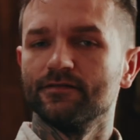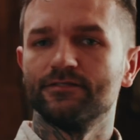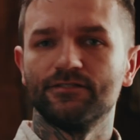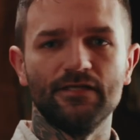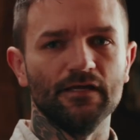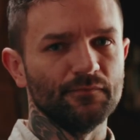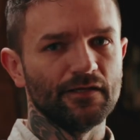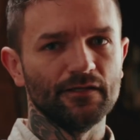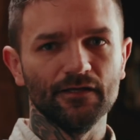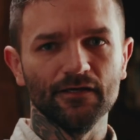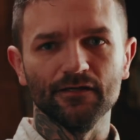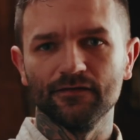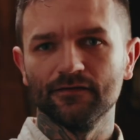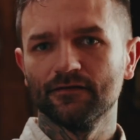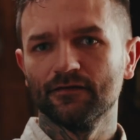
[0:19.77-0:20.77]
It's dimly
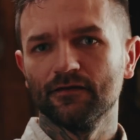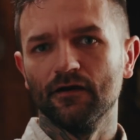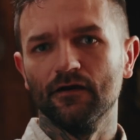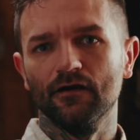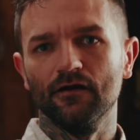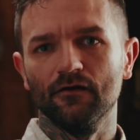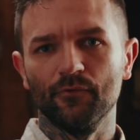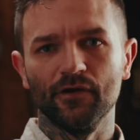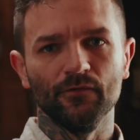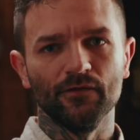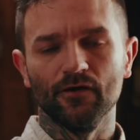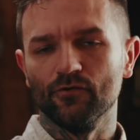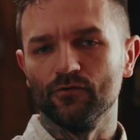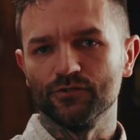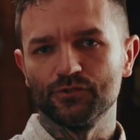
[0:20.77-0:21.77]
lit. We only
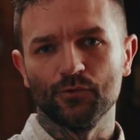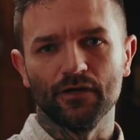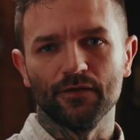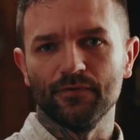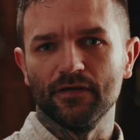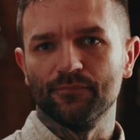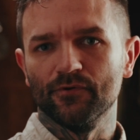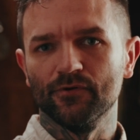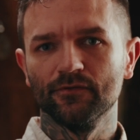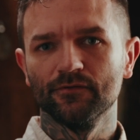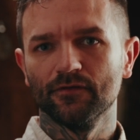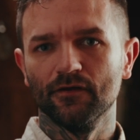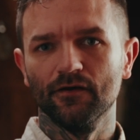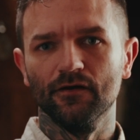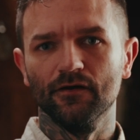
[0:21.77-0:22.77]
hold 20 people.
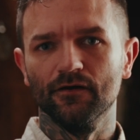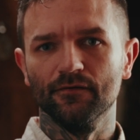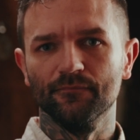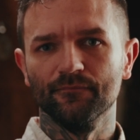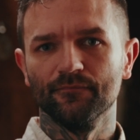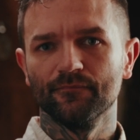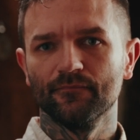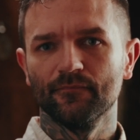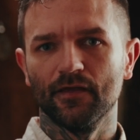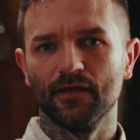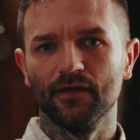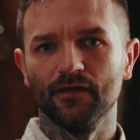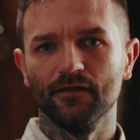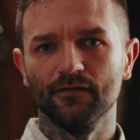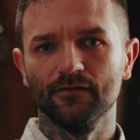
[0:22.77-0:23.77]

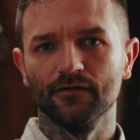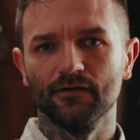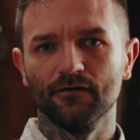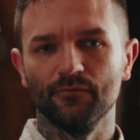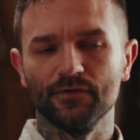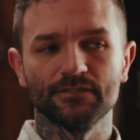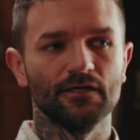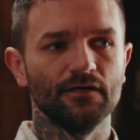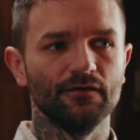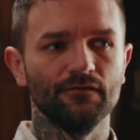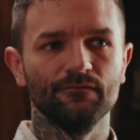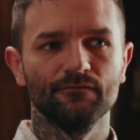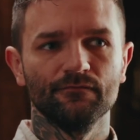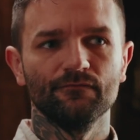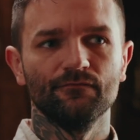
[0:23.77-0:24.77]
And we stay
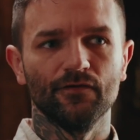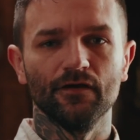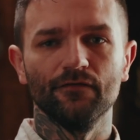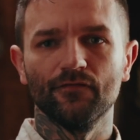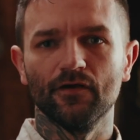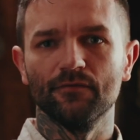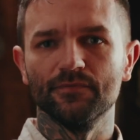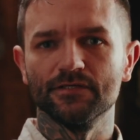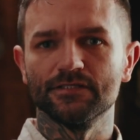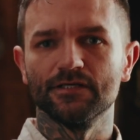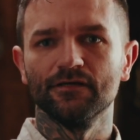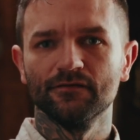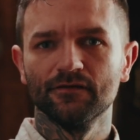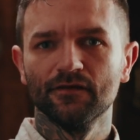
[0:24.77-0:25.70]
very, very busy,